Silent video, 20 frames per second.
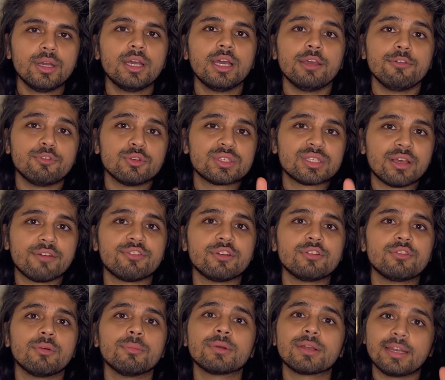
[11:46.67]
If you're suffering
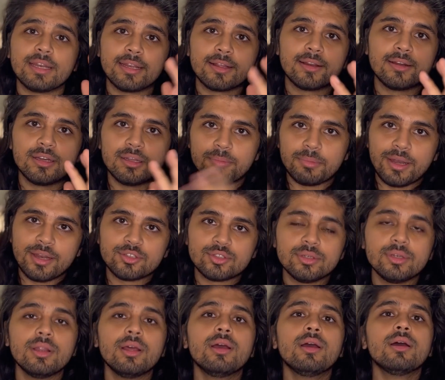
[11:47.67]
from clinical depression,